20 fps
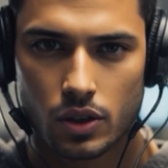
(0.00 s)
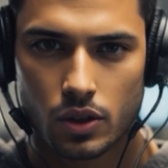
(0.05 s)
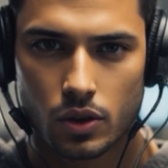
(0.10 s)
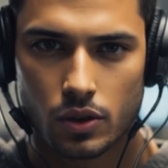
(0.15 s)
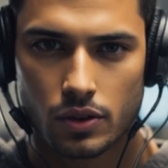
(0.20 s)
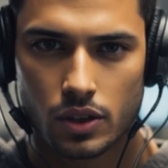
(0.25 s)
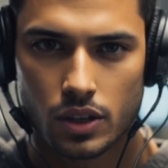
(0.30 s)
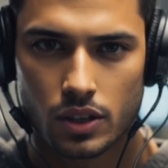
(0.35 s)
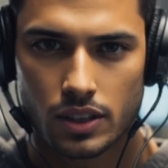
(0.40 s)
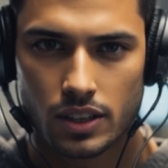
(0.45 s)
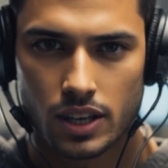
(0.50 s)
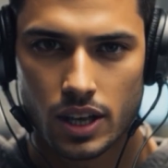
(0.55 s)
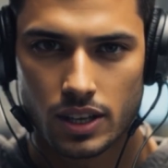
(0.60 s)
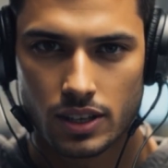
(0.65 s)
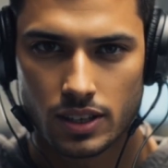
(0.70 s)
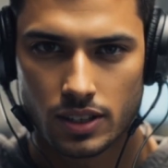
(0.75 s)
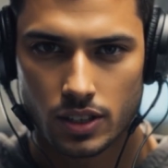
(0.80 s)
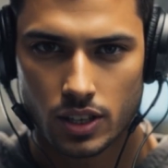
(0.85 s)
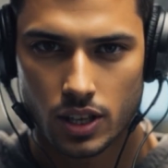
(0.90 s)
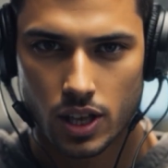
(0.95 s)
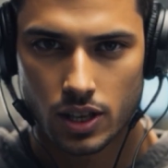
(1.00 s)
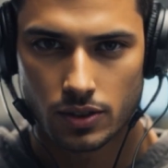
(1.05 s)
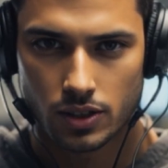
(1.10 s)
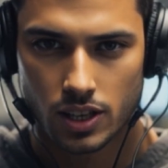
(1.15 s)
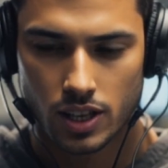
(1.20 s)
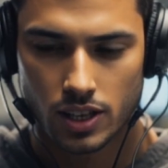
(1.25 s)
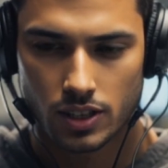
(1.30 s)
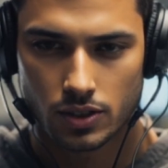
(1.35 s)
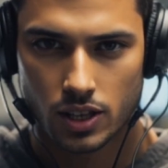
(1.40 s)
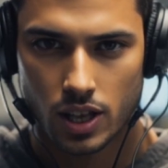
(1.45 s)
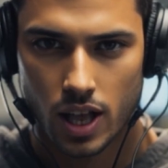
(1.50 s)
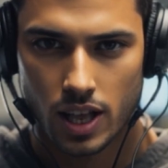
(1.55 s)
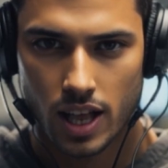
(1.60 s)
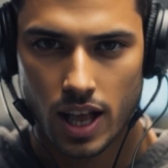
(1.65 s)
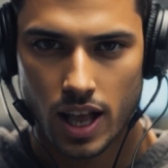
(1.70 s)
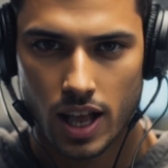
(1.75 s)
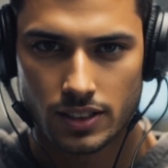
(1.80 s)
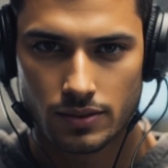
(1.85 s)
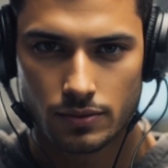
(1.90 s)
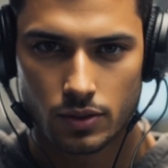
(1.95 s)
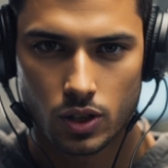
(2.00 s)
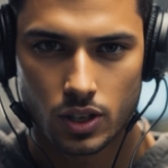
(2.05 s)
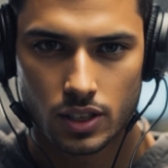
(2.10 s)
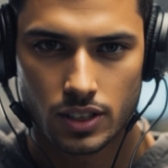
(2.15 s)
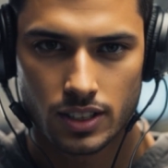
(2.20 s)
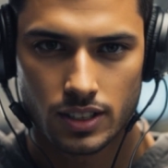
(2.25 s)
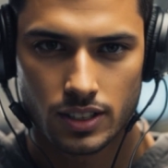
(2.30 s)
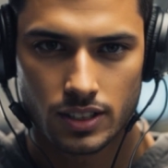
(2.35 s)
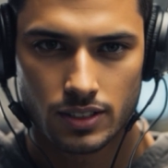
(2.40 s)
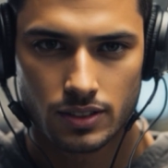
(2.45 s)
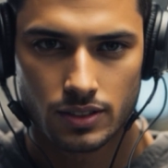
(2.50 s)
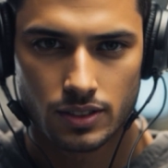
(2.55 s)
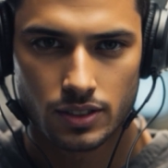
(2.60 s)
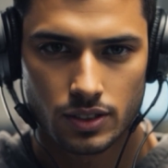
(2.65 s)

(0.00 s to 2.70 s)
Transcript: you first need to generate your AI voices.